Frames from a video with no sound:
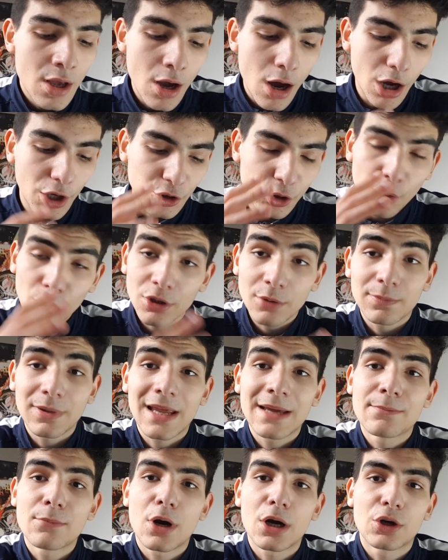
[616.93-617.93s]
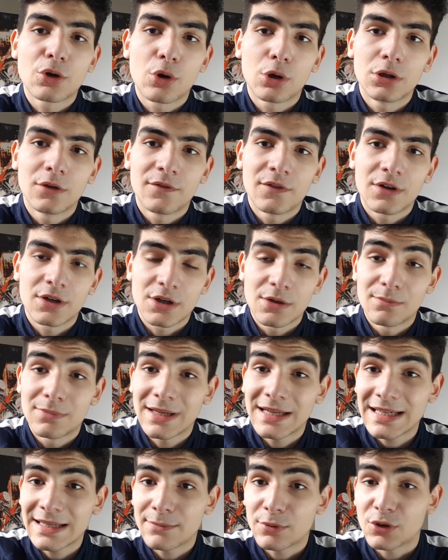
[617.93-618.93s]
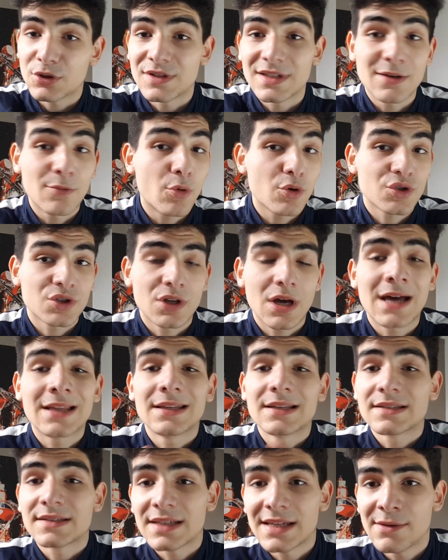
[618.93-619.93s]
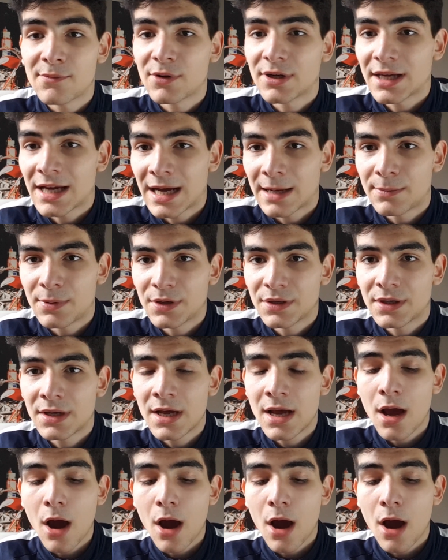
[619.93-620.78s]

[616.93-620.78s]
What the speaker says: I don't want to blame Mark Oliver completely because he wasn't at the scene when it happened.